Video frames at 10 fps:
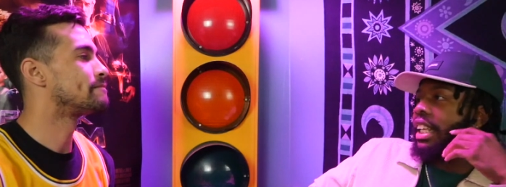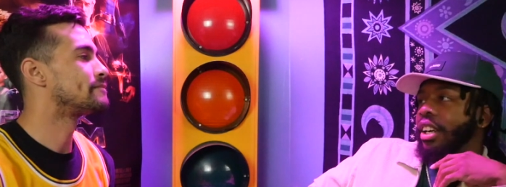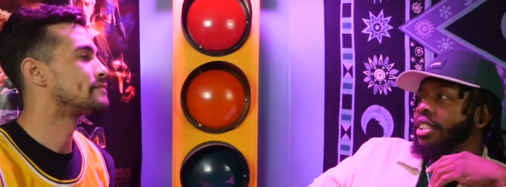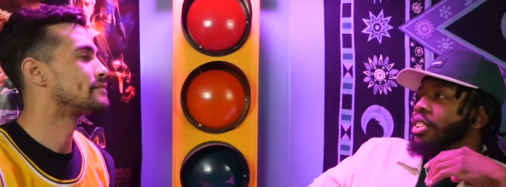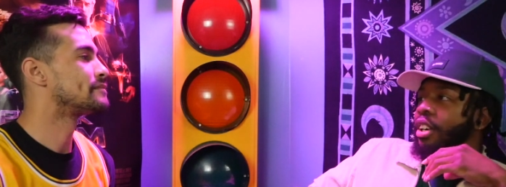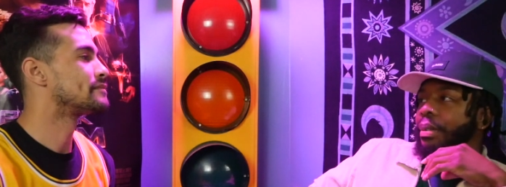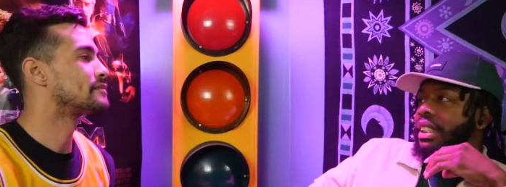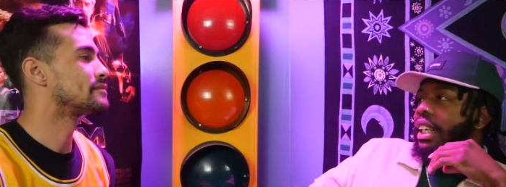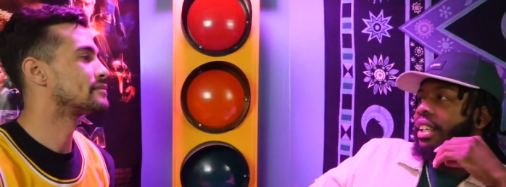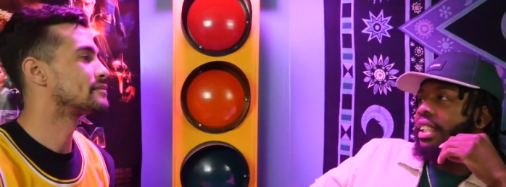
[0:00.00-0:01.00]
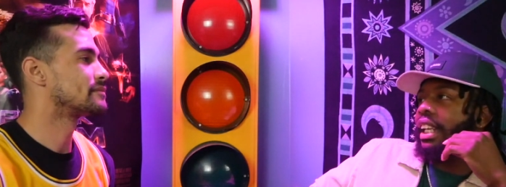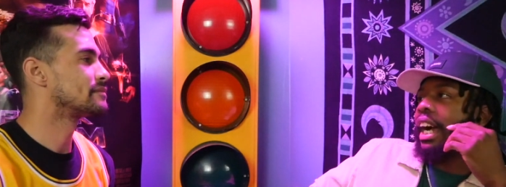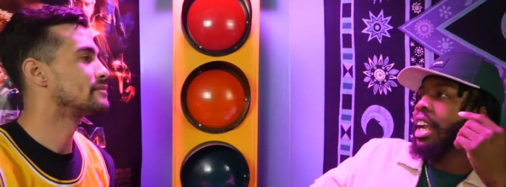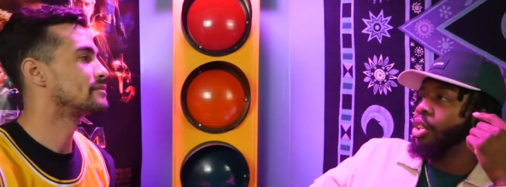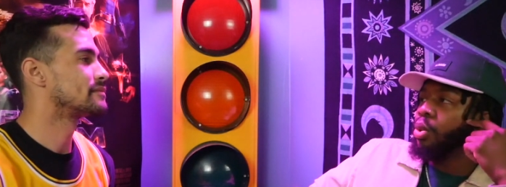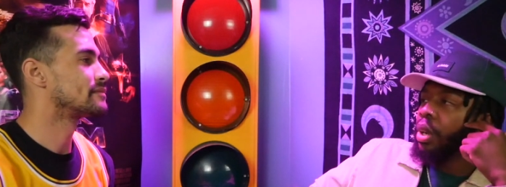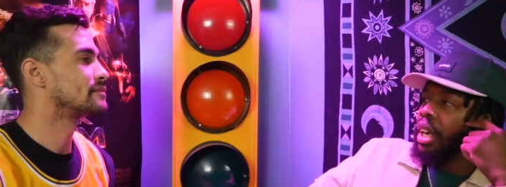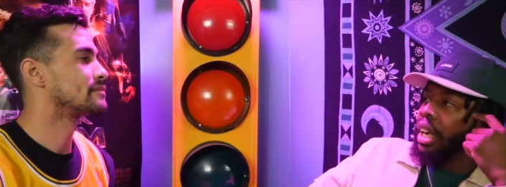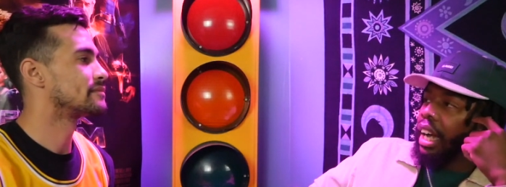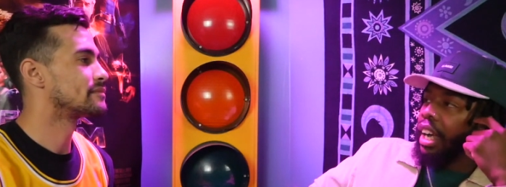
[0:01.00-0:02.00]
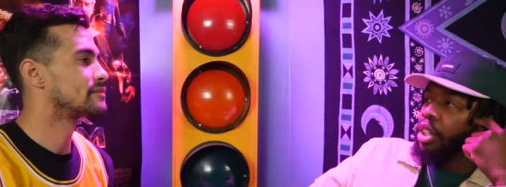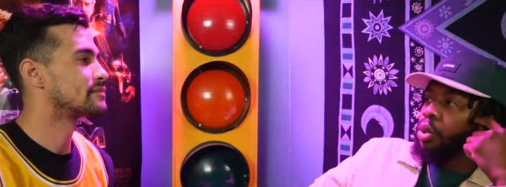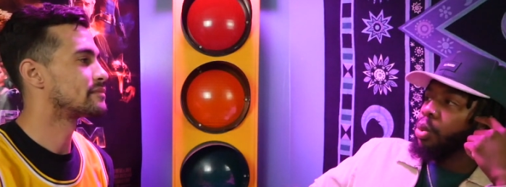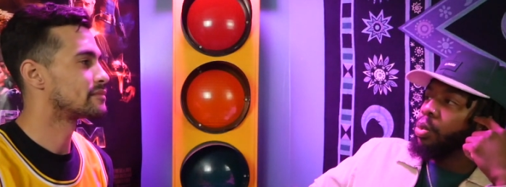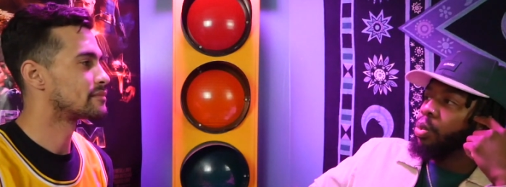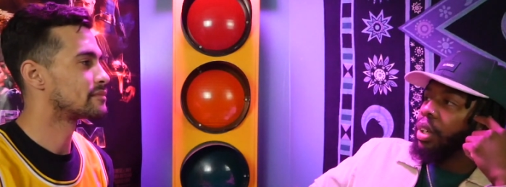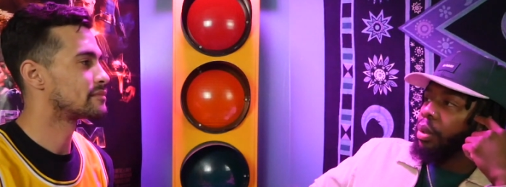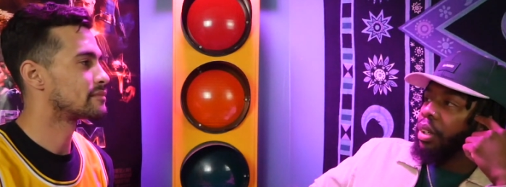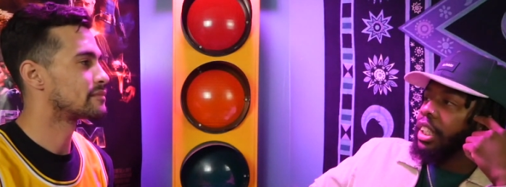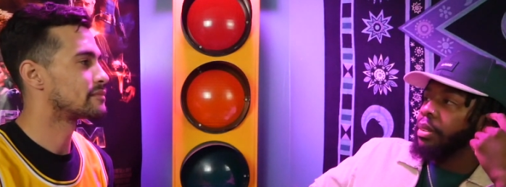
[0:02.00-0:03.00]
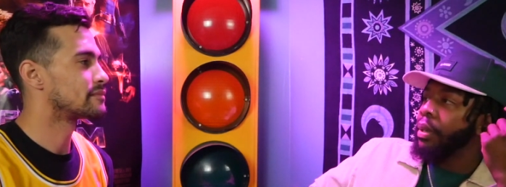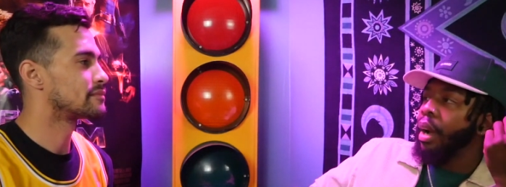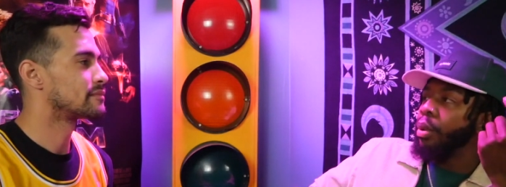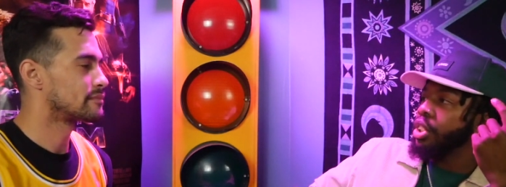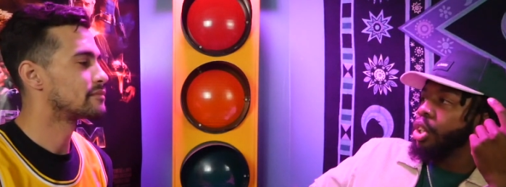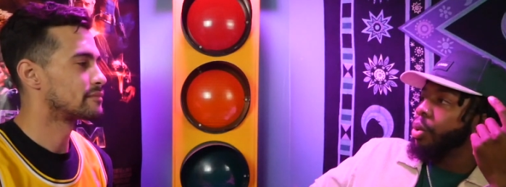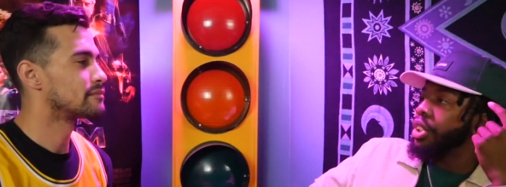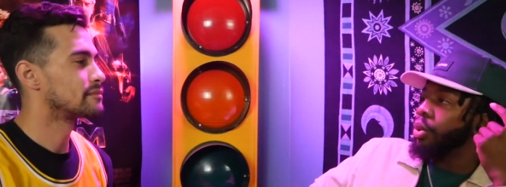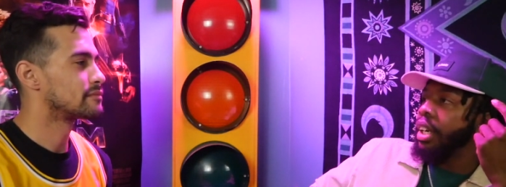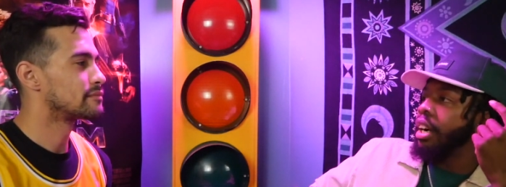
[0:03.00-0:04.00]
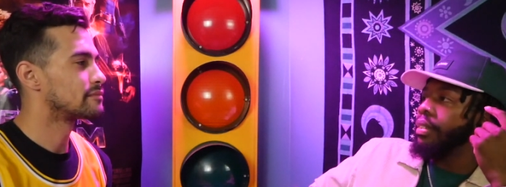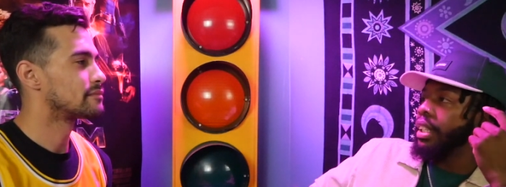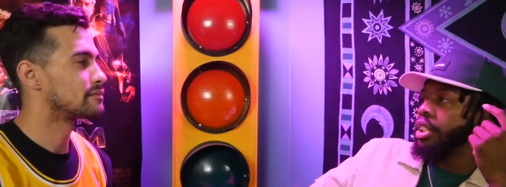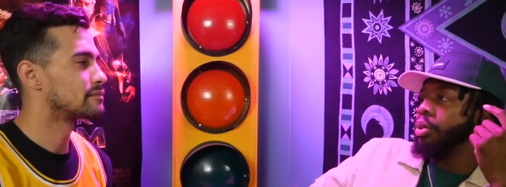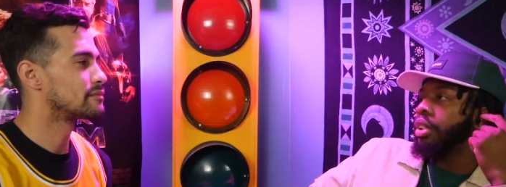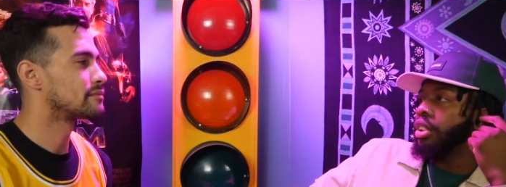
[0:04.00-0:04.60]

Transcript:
Speaker 1: that underdog mentality. Like I knew I knew what it was, but I wasn't always so confident to it.